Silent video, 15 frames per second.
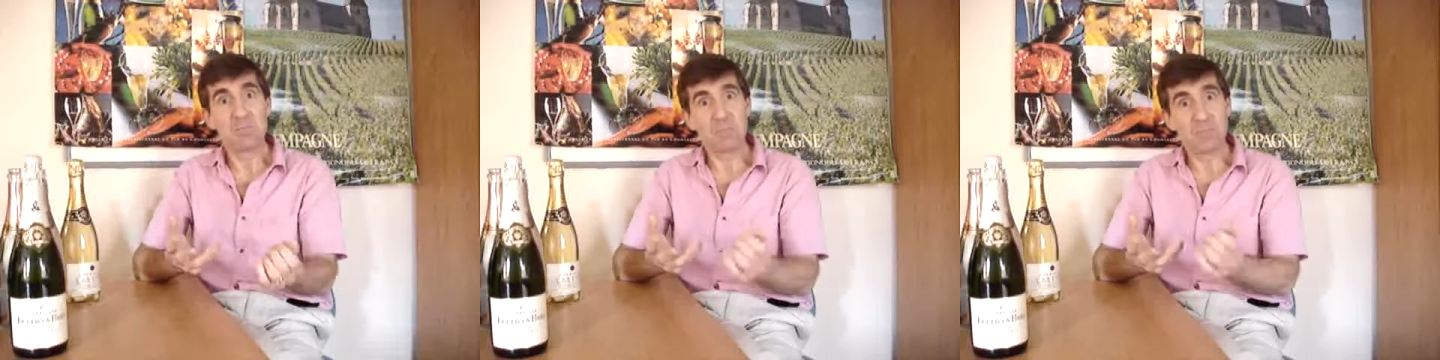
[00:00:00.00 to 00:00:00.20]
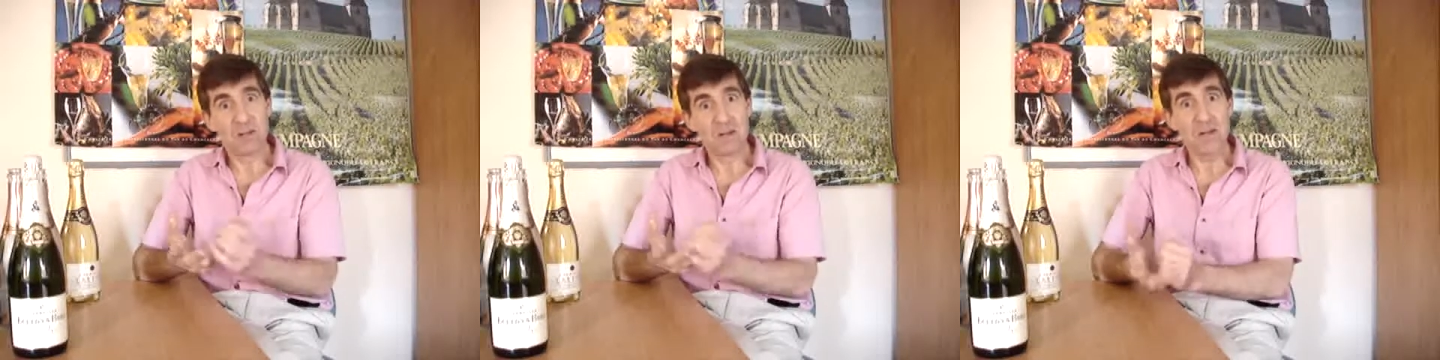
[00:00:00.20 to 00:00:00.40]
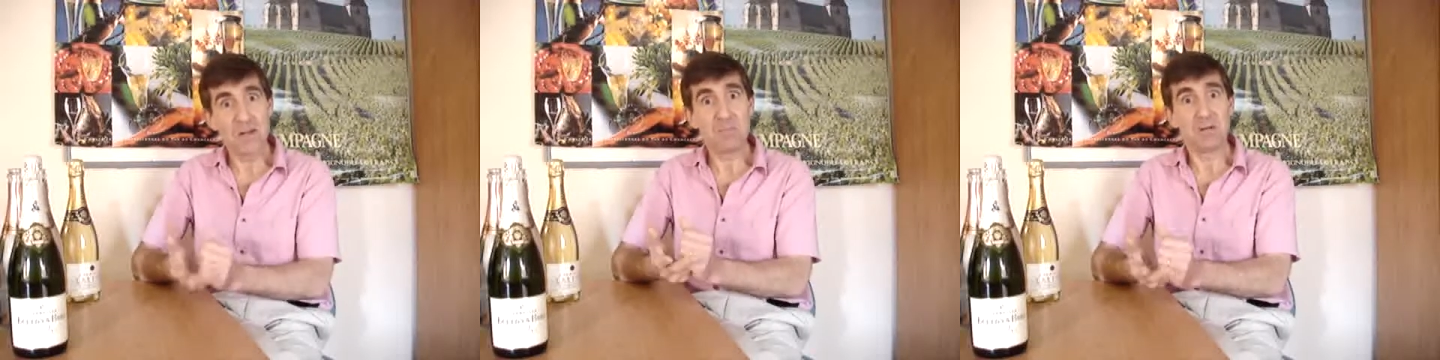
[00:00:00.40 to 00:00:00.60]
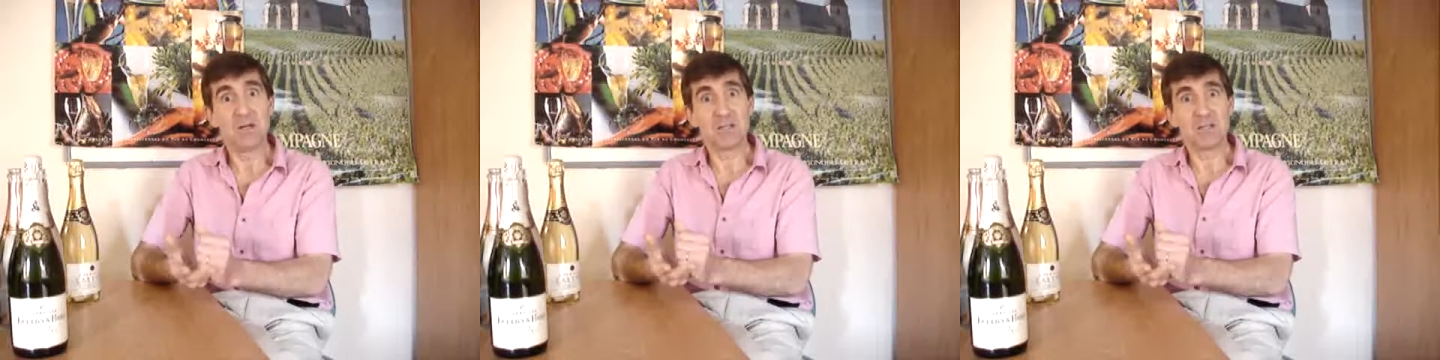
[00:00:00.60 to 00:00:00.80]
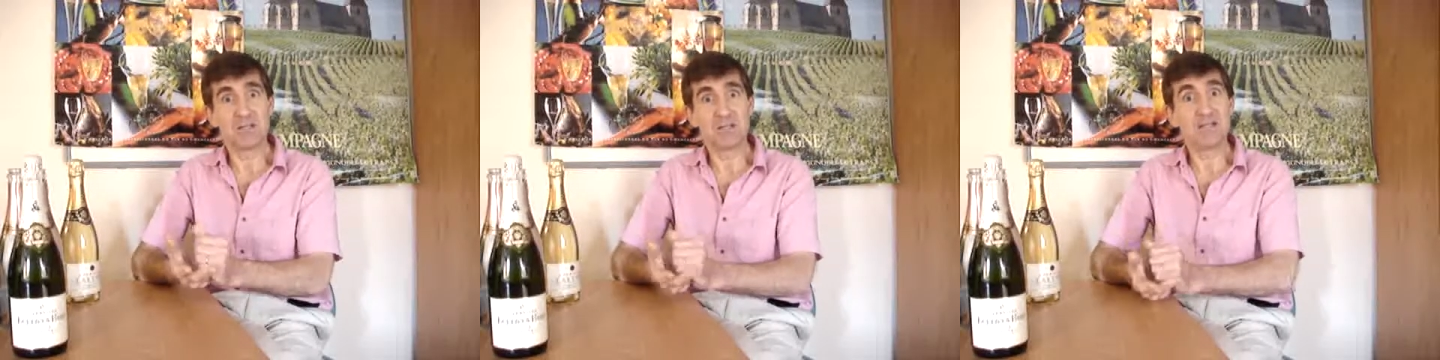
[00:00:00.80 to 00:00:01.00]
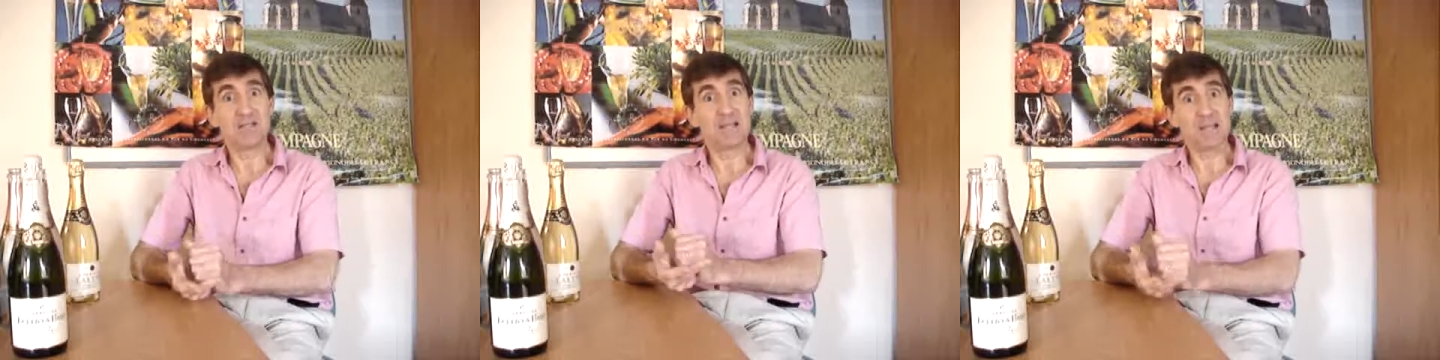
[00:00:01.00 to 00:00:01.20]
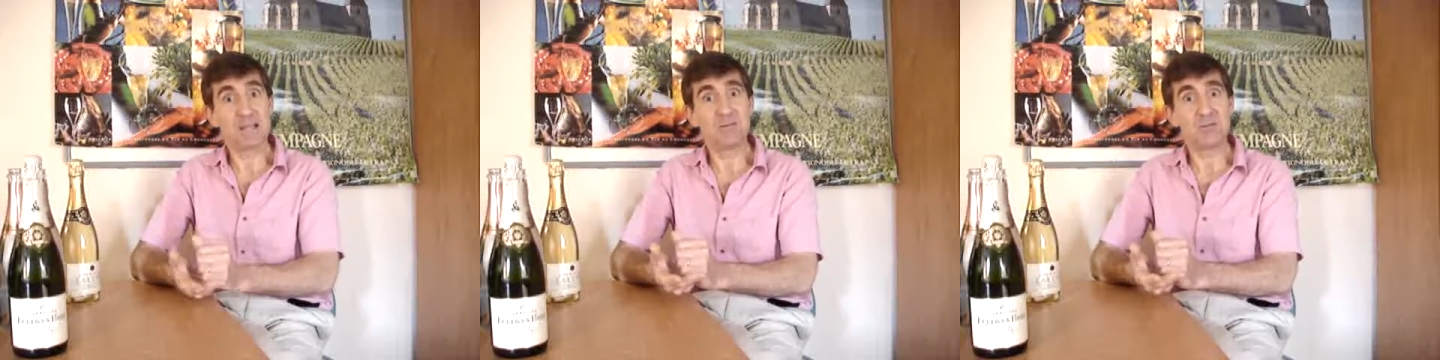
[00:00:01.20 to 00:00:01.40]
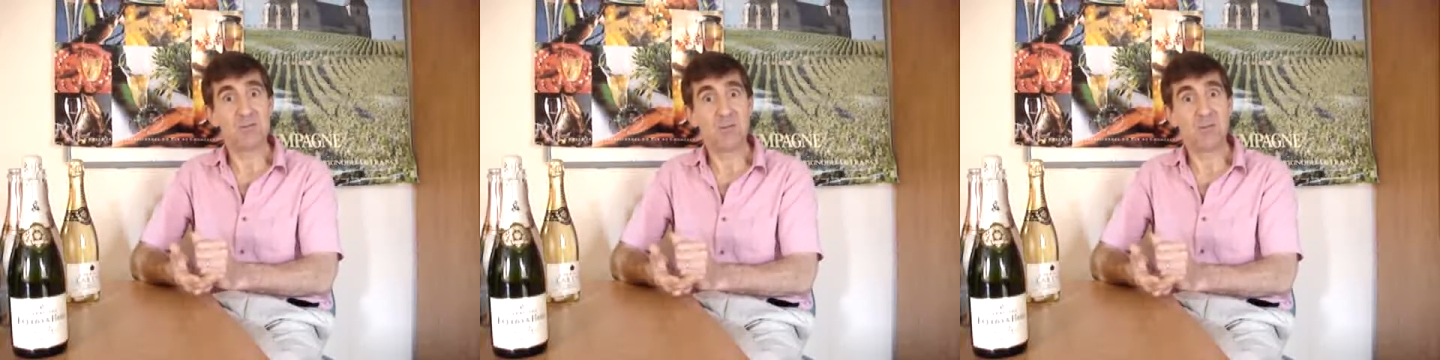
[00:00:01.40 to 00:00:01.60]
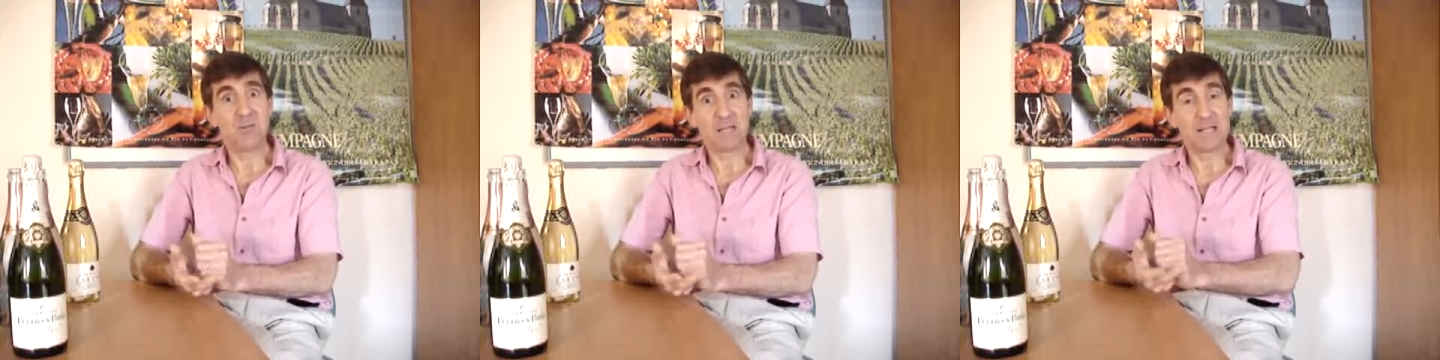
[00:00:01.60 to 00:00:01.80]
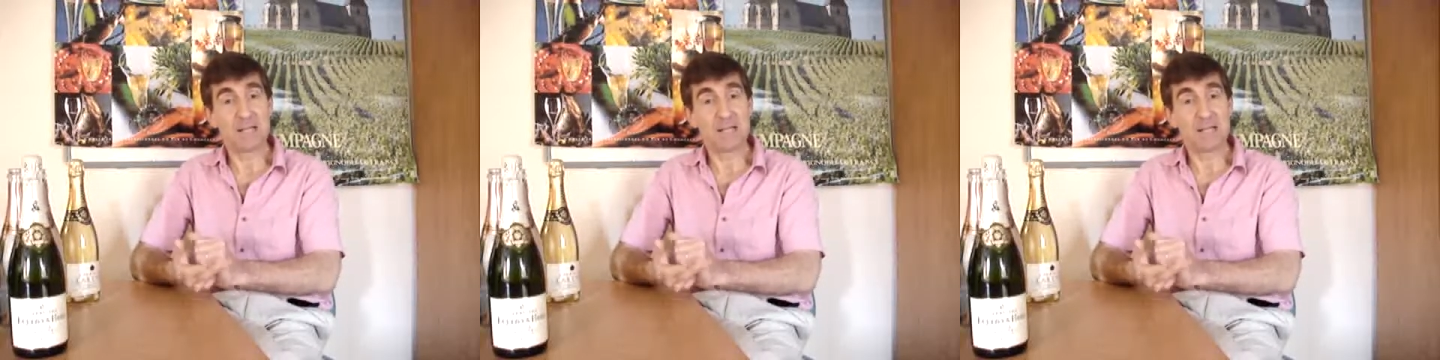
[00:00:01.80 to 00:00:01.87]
per person in the household,